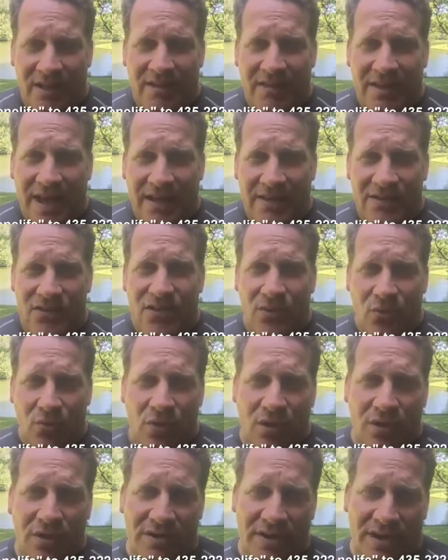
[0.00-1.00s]
That is the
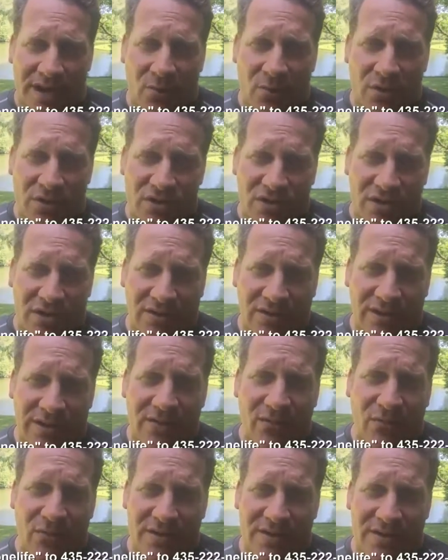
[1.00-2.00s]
word that I want you to
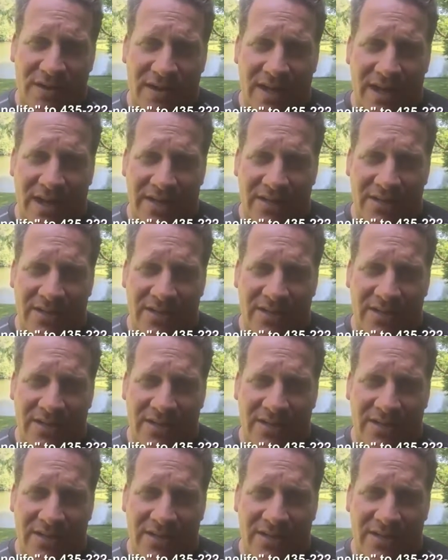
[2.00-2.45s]
leave with today,